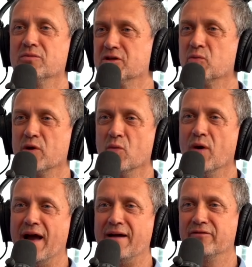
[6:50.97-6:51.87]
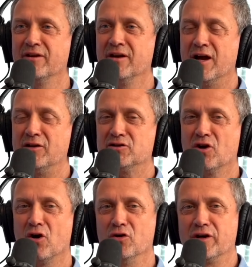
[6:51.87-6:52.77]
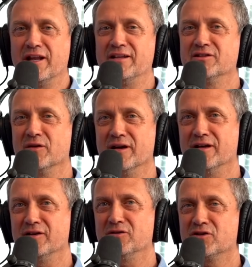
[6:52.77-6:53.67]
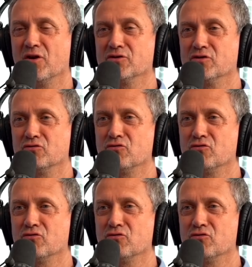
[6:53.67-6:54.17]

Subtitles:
as we all have, and you start looking into it and you start to